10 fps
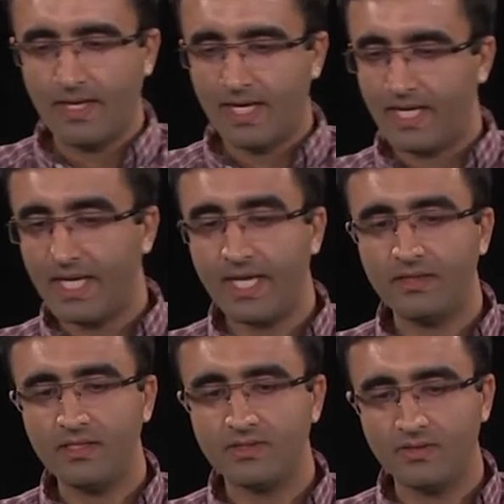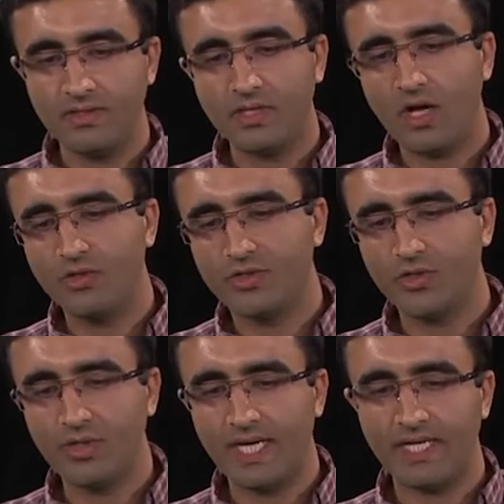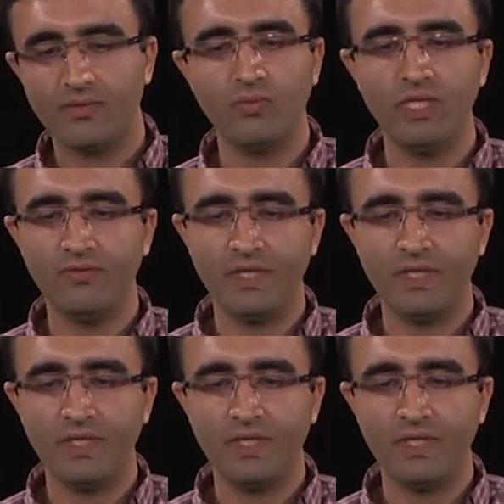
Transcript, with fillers: And again, this, this all show that we,